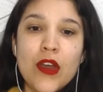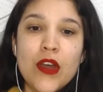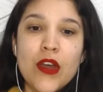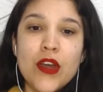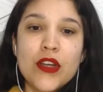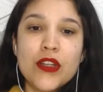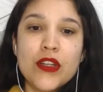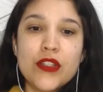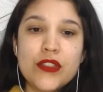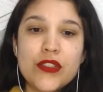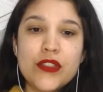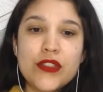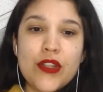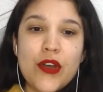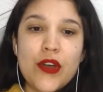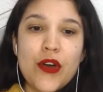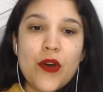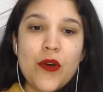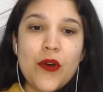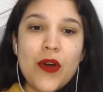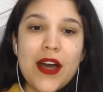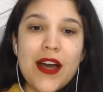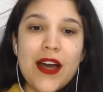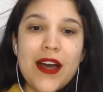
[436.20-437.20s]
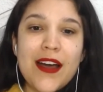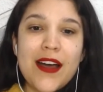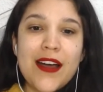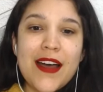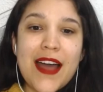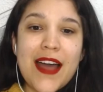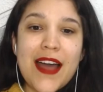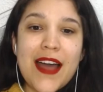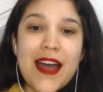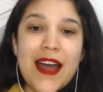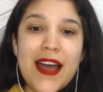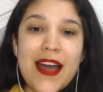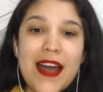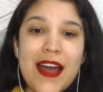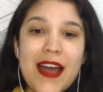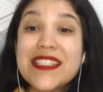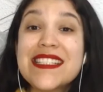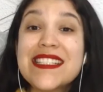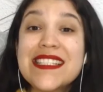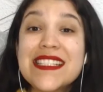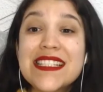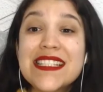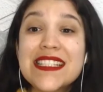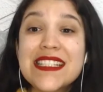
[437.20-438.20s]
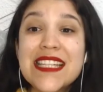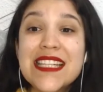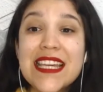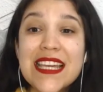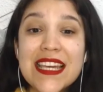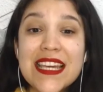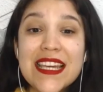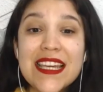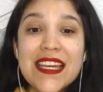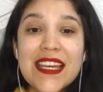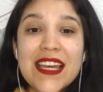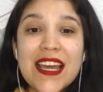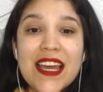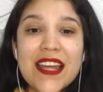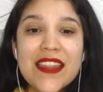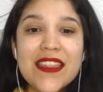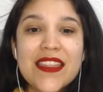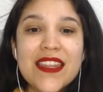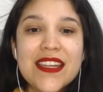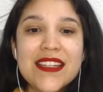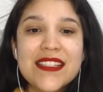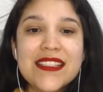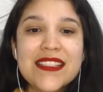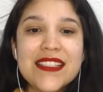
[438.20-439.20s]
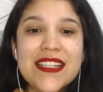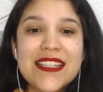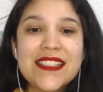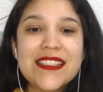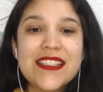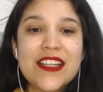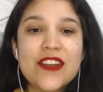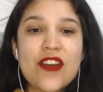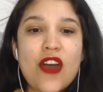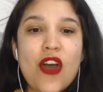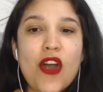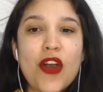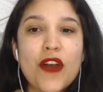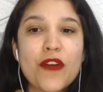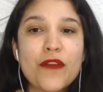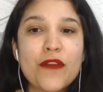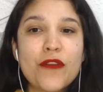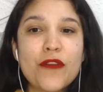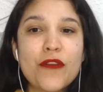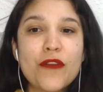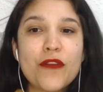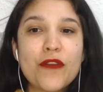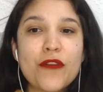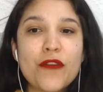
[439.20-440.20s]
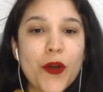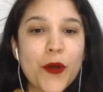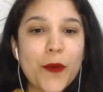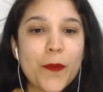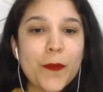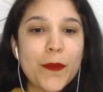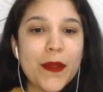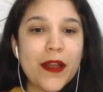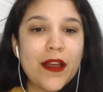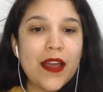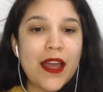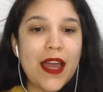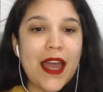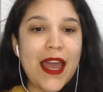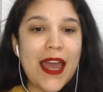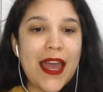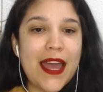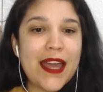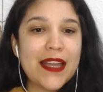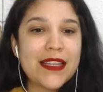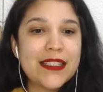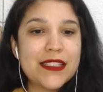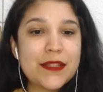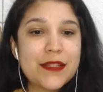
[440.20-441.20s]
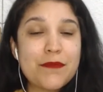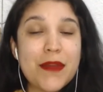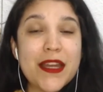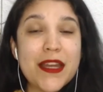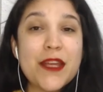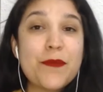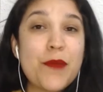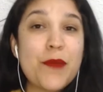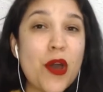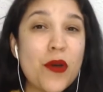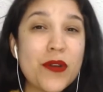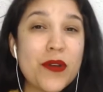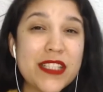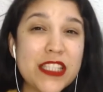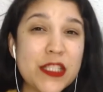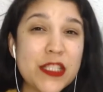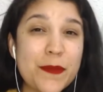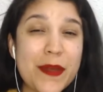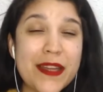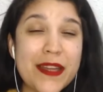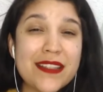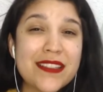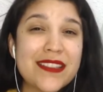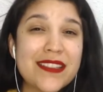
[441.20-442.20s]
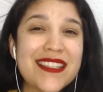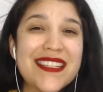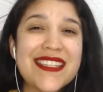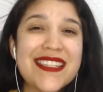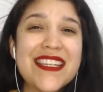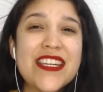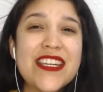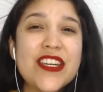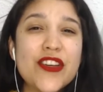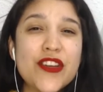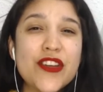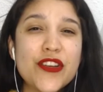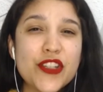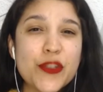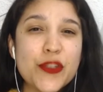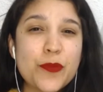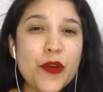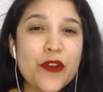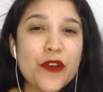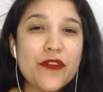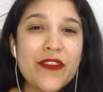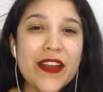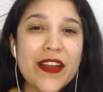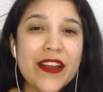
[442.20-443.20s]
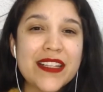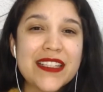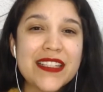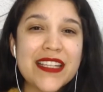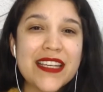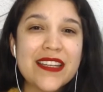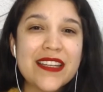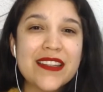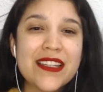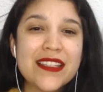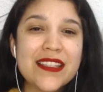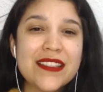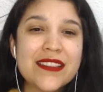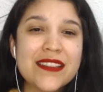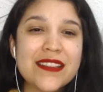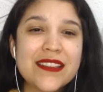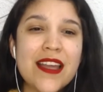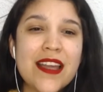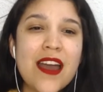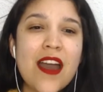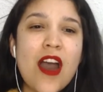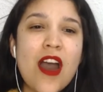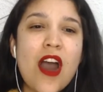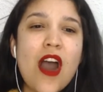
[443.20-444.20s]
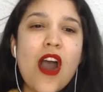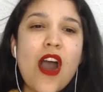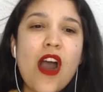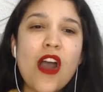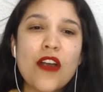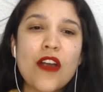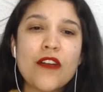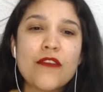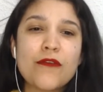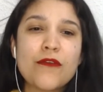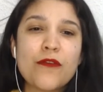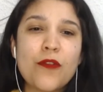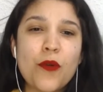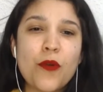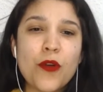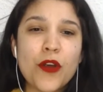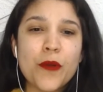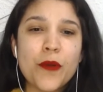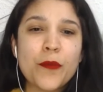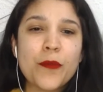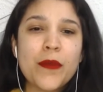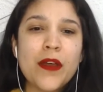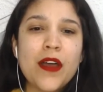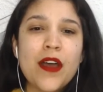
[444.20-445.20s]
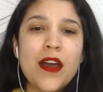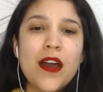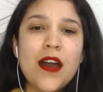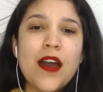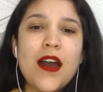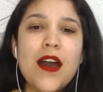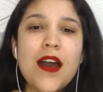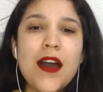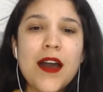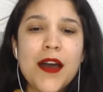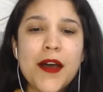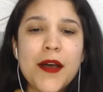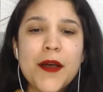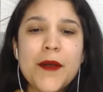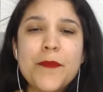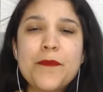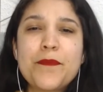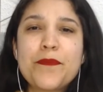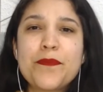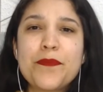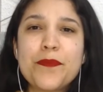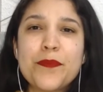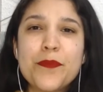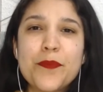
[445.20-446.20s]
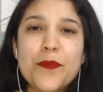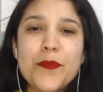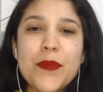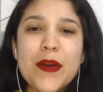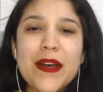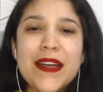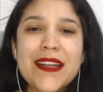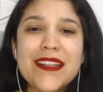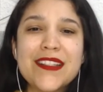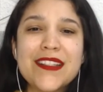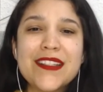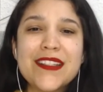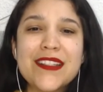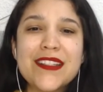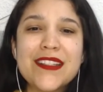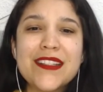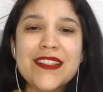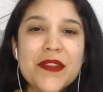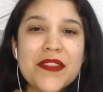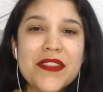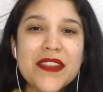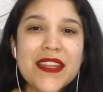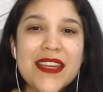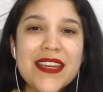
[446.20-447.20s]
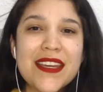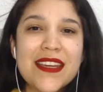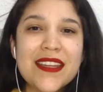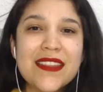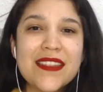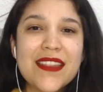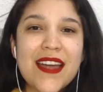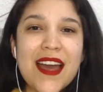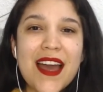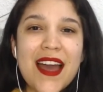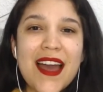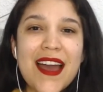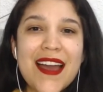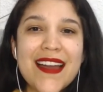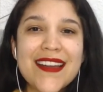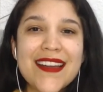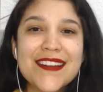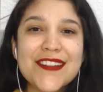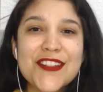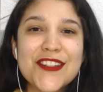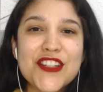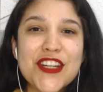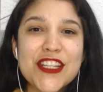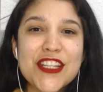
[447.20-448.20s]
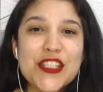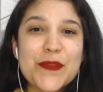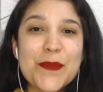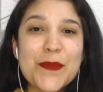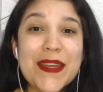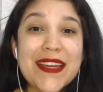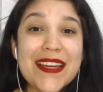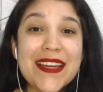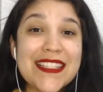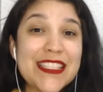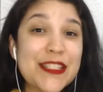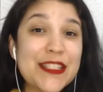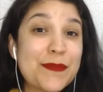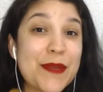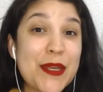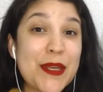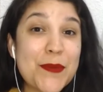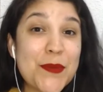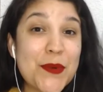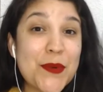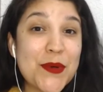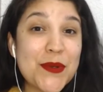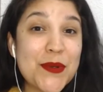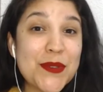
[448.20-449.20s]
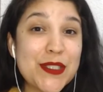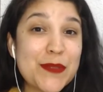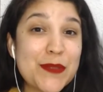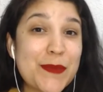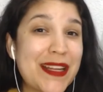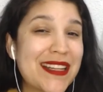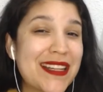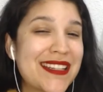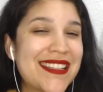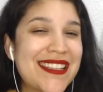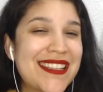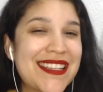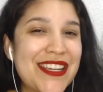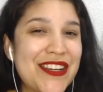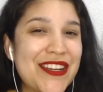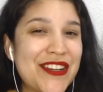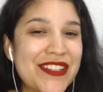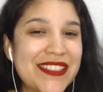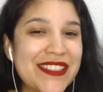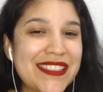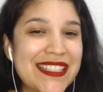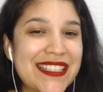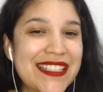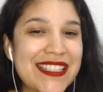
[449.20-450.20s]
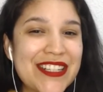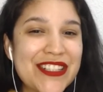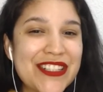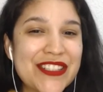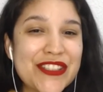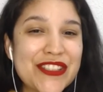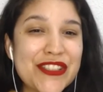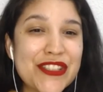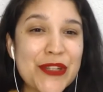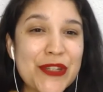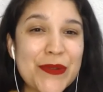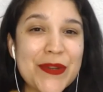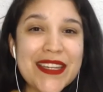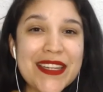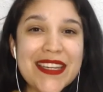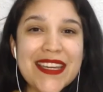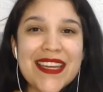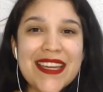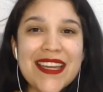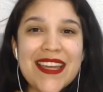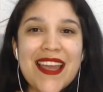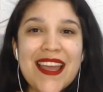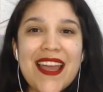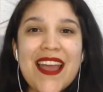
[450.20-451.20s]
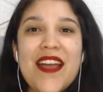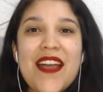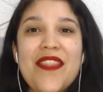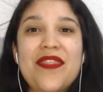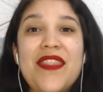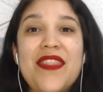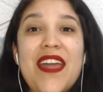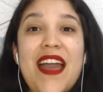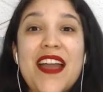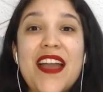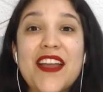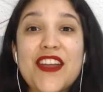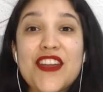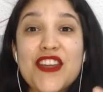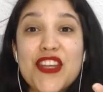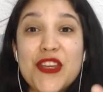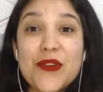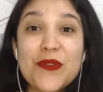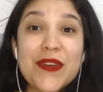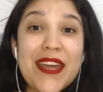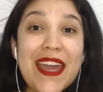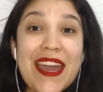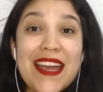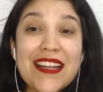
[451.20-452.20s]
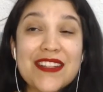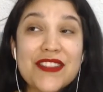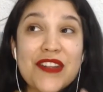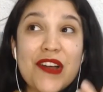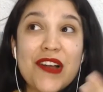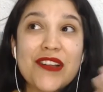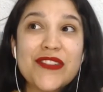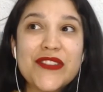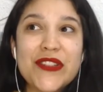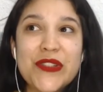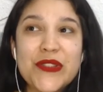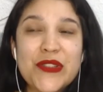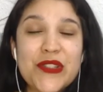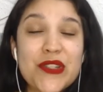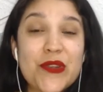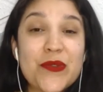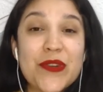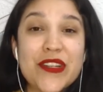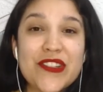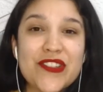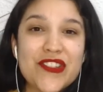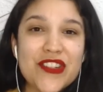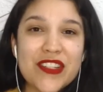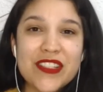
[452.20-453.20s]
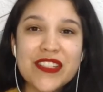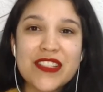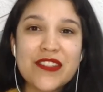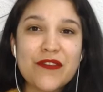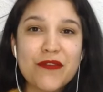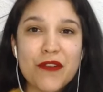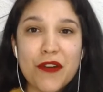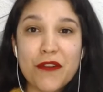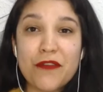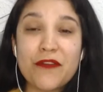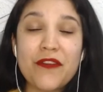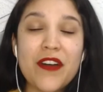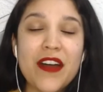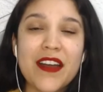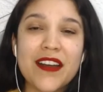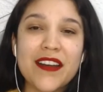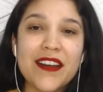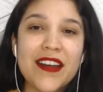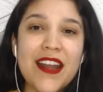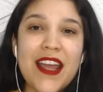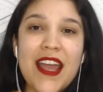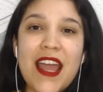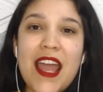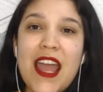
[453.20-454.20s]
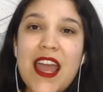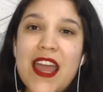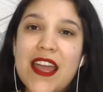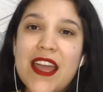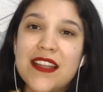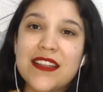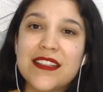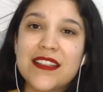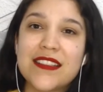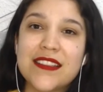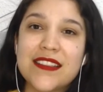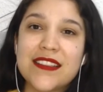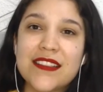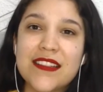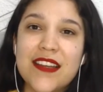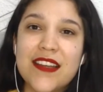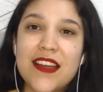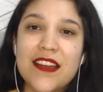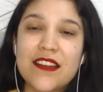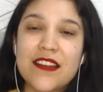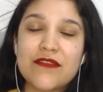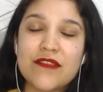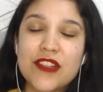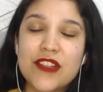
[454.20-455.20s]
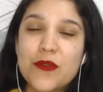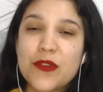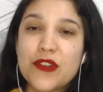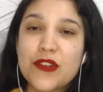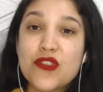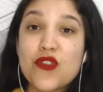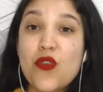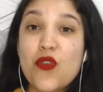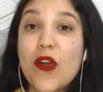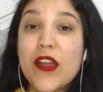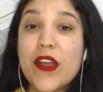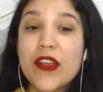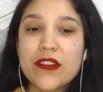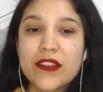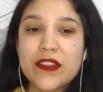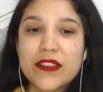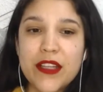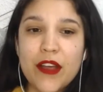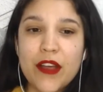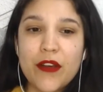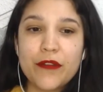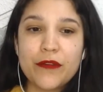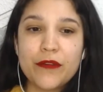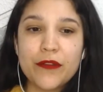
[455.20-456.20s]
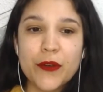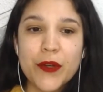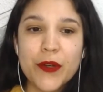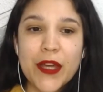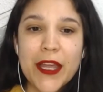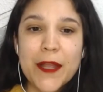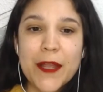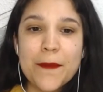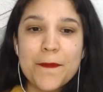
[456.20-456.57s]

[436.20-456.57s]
So as you can see, this is an art form, and many poets spend years perfecting this art form. But don't think that just because people spend years and years doing it, that you can't also do it just for fun and to enjoy yourself, okay?